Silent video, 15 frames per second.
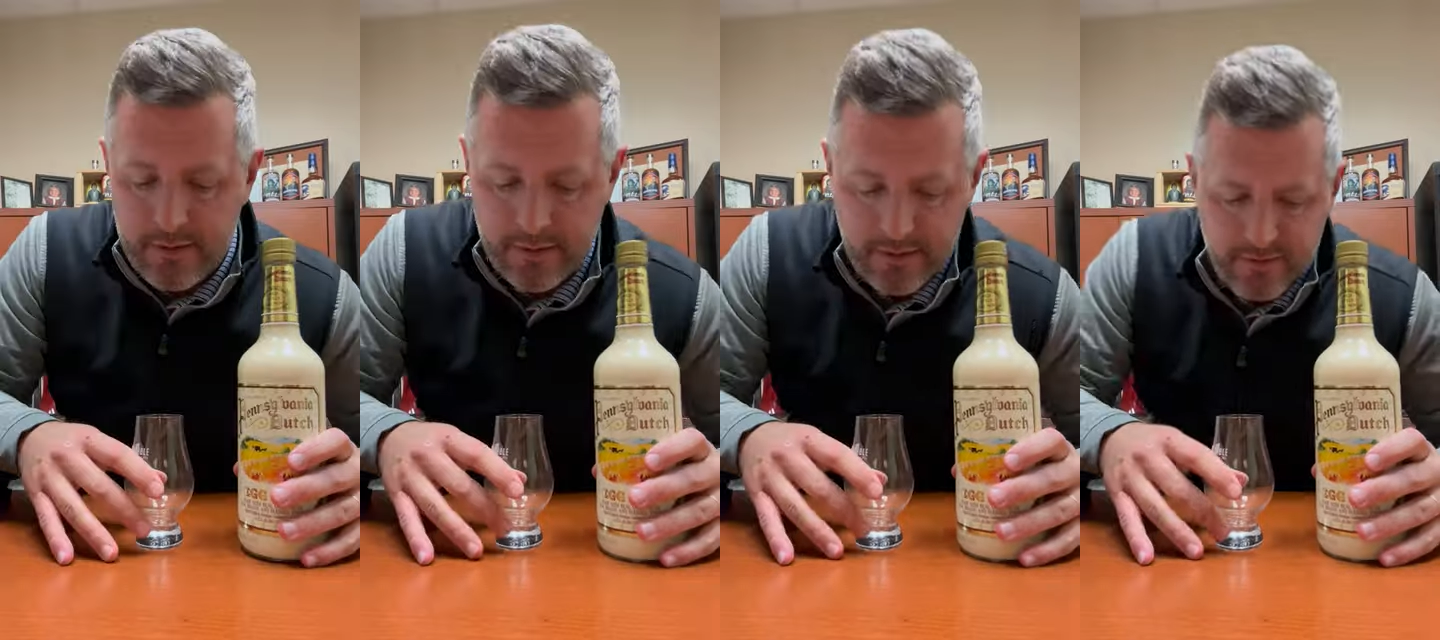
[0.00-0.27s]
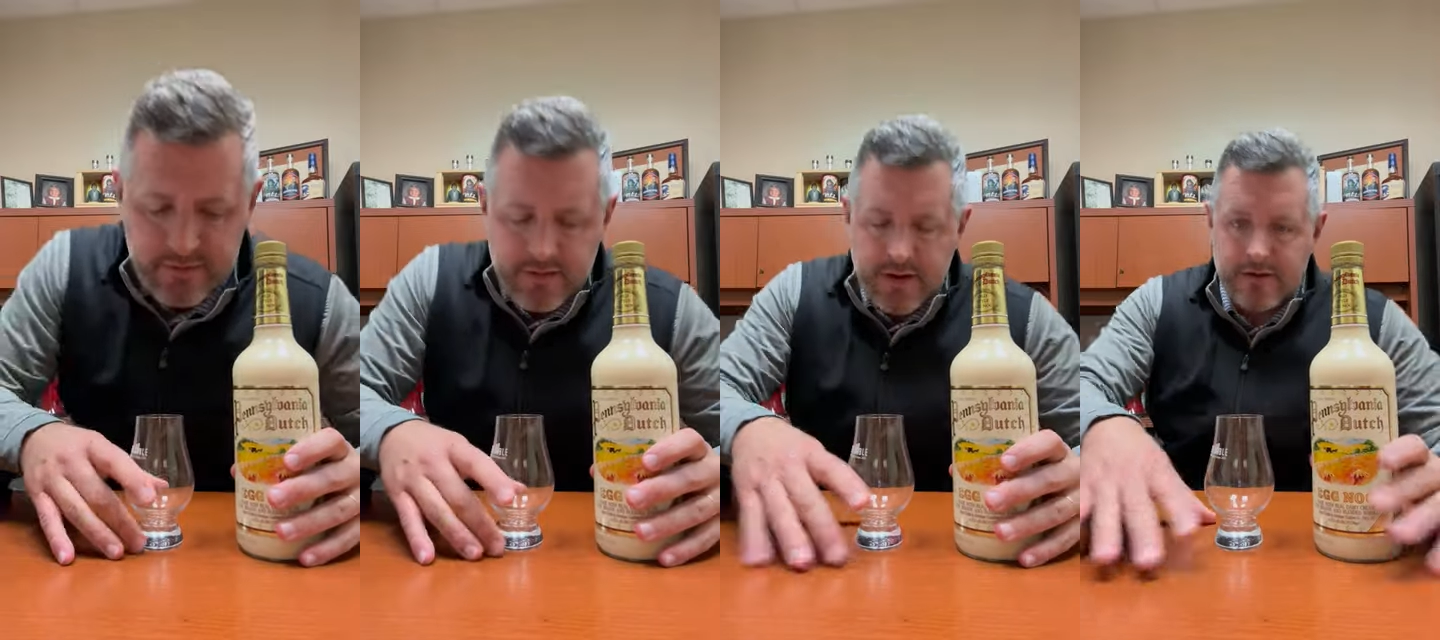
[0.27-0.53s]
the
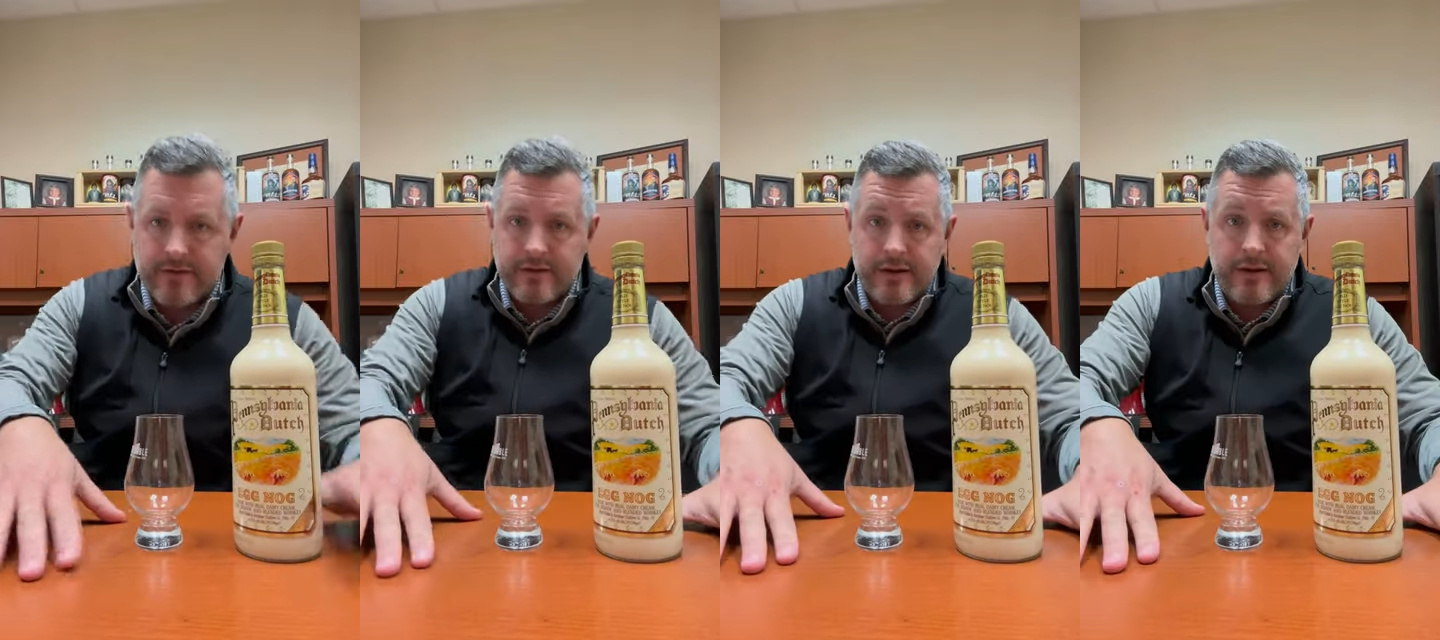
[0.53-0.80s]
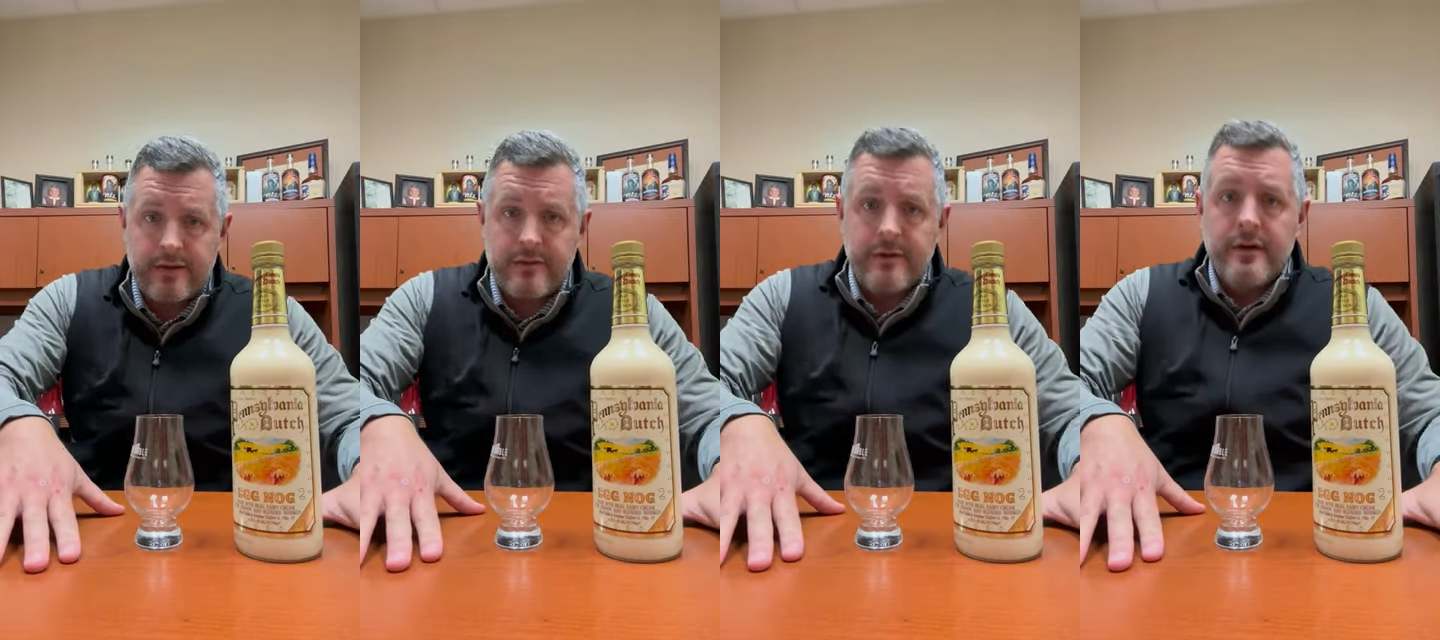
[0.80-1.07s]

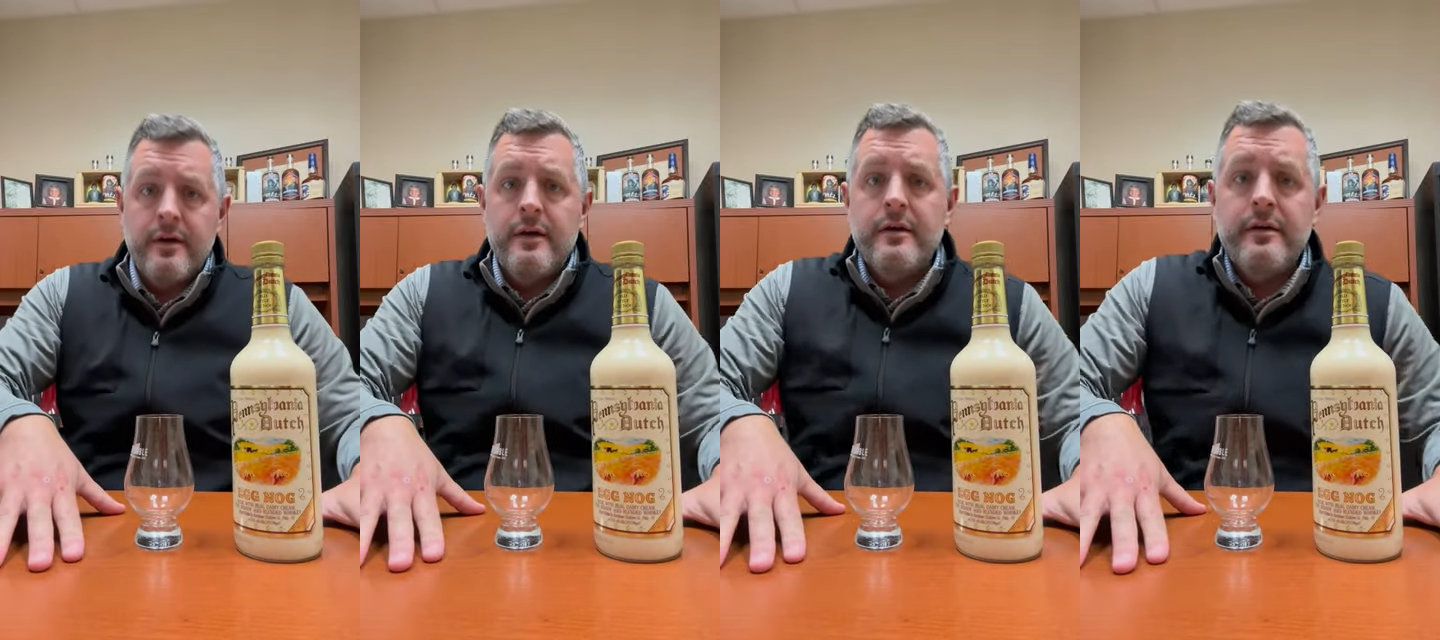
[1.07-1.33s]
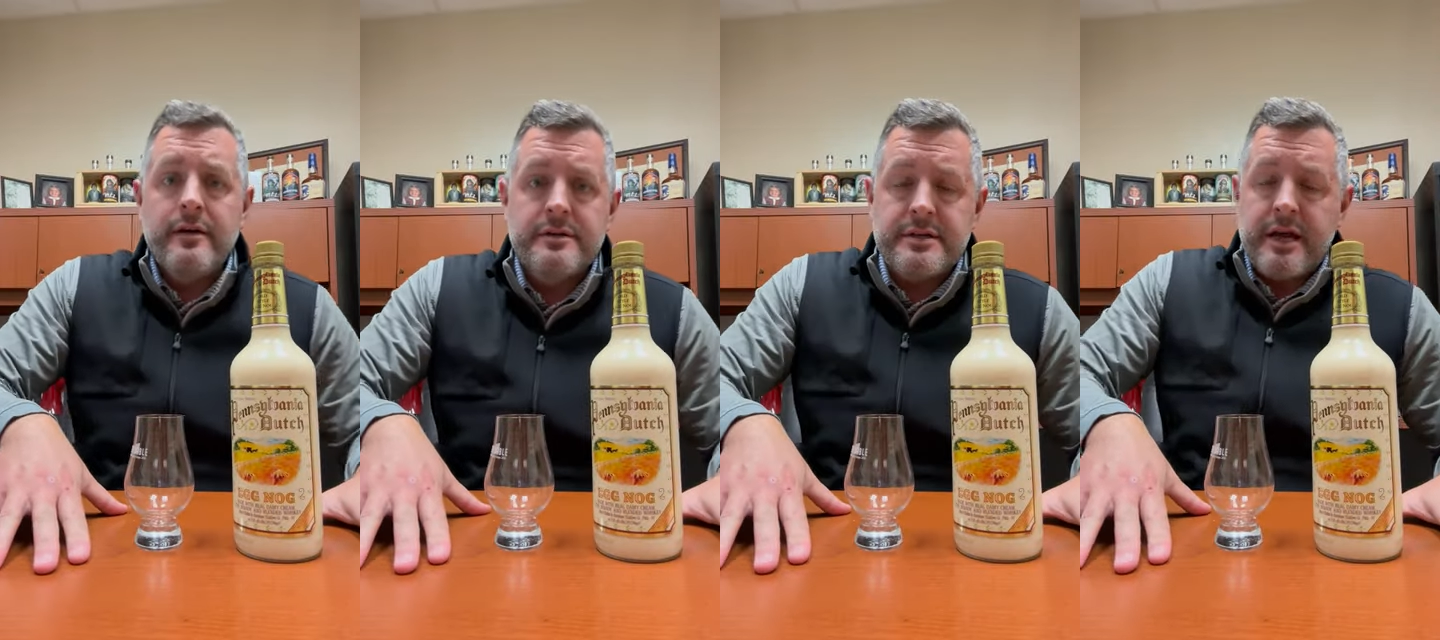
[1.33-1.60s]
60s
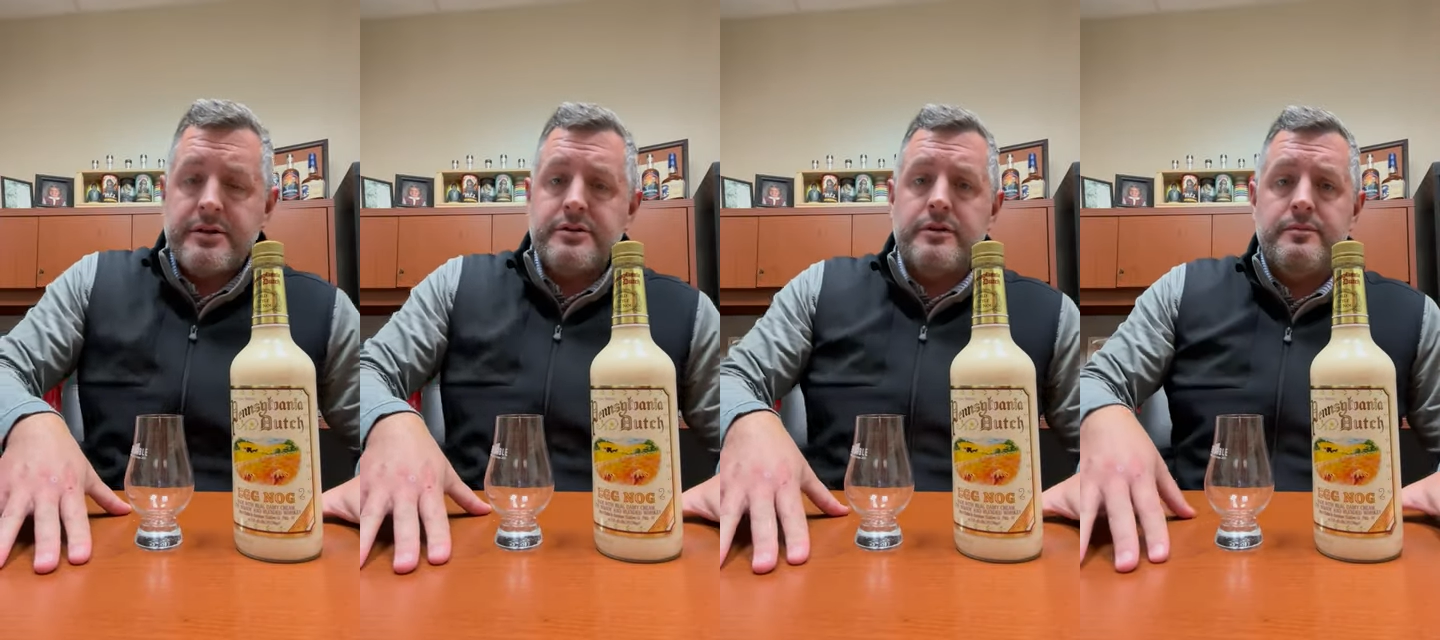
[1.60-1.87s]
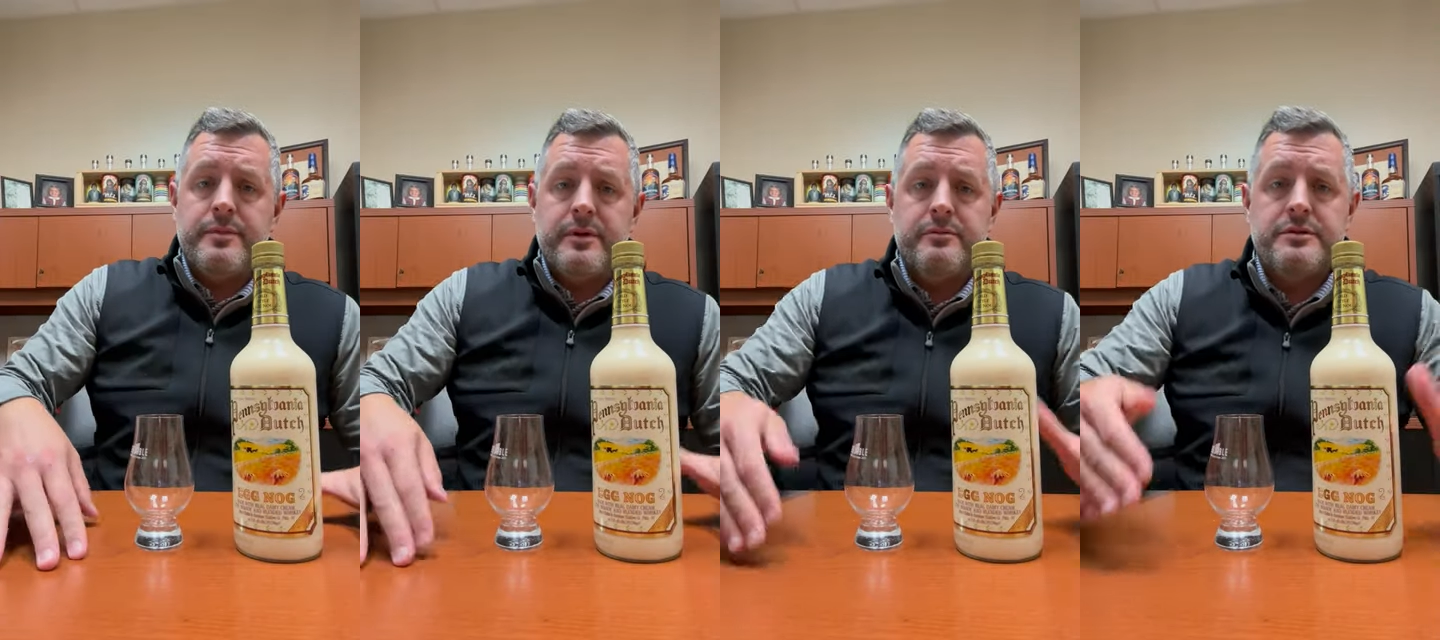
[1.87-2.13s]
has actually been